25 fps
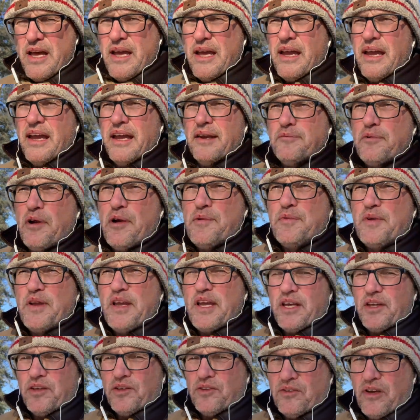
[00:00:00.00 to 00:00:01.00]
And when we
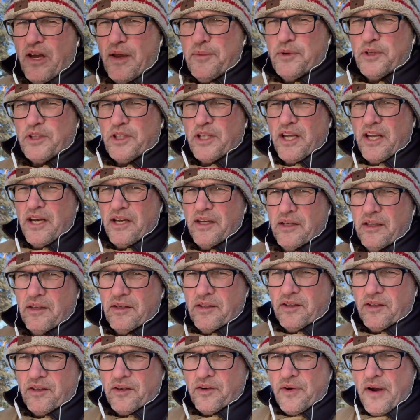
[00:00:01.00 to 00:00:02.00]
get
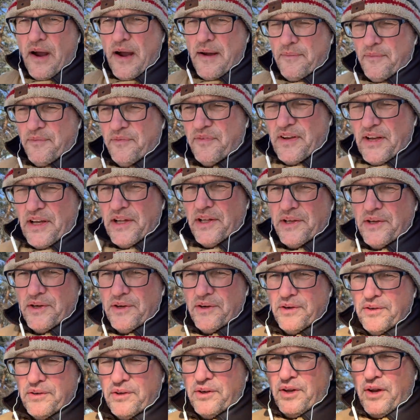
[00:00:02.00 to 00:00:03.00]
simultaneous crop
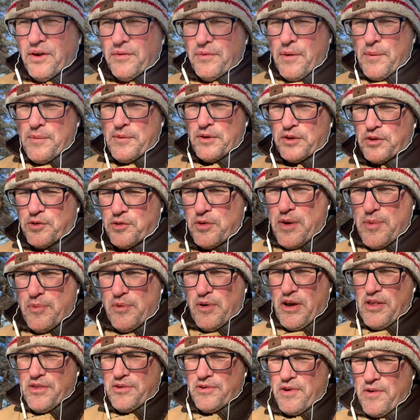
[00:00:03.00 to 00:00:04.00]
failures from extreme
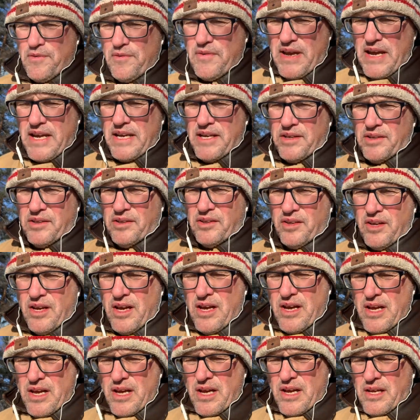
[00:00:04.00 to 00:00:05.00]
weather events,
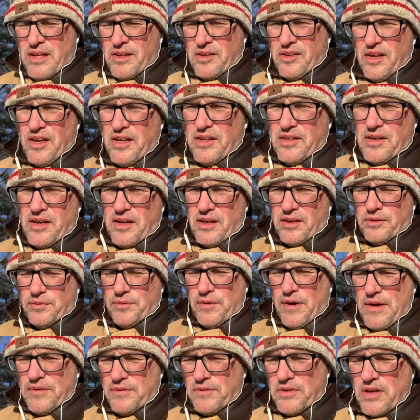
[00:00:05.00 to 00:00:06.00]
say in the next
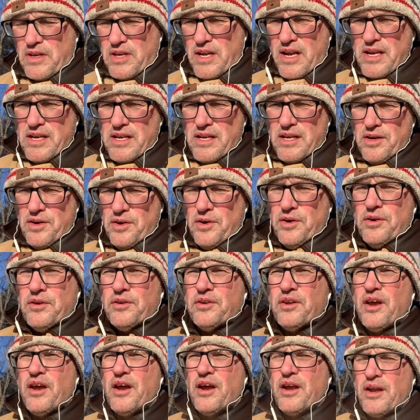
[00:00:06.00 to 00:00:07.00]
five to 10
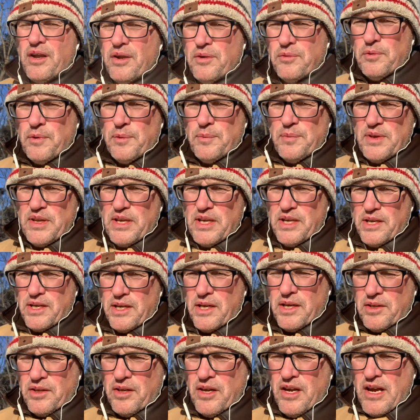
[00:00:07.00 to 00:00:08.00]
years, we will be in
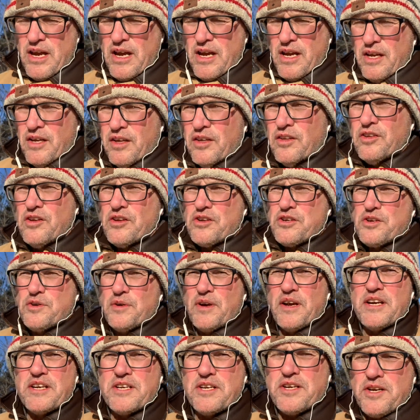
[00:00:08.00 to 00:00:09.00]
a
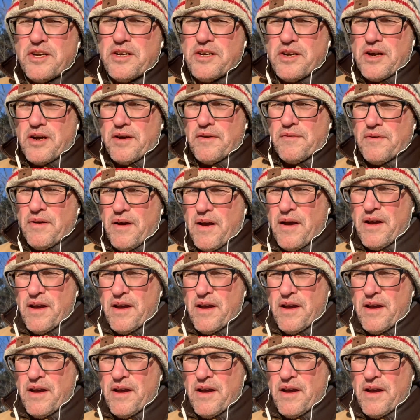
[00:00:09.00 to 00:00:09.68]
situation of